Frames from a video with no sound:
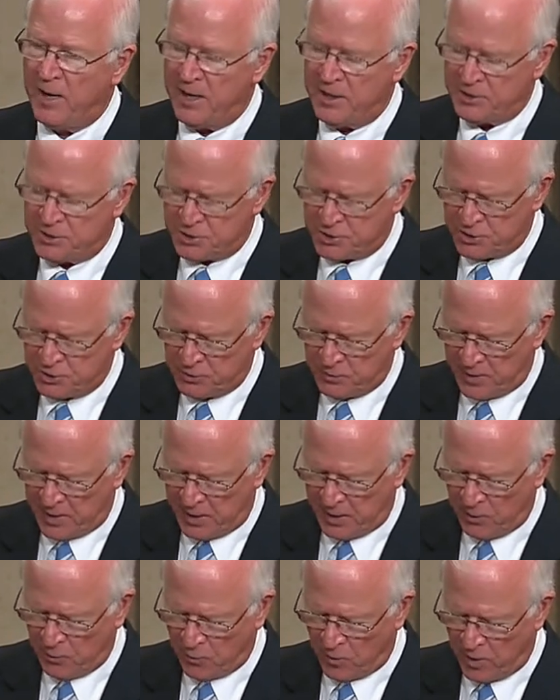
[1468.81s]

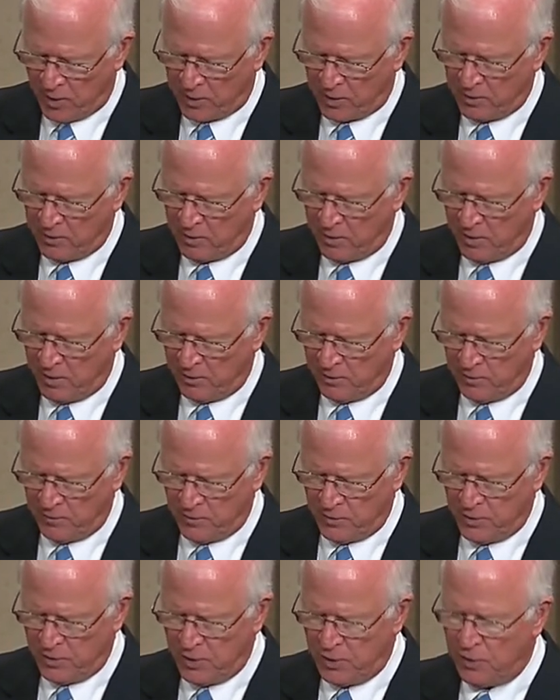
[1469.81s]
H-2A worker under
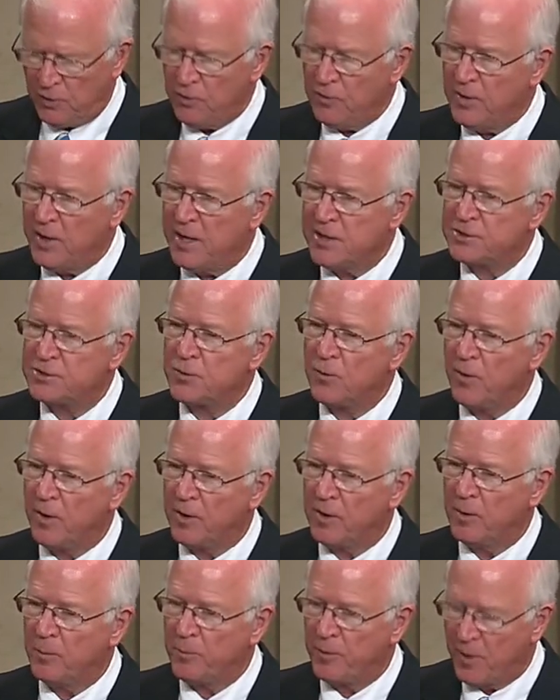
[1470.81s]
the new guest
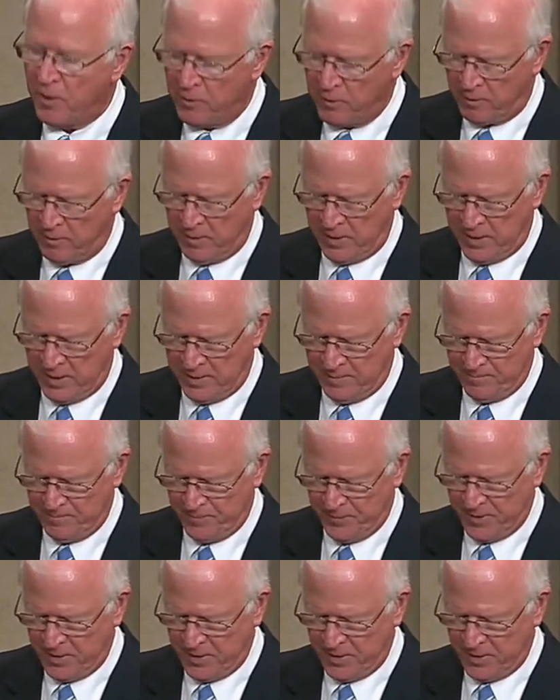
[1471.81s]
worker program,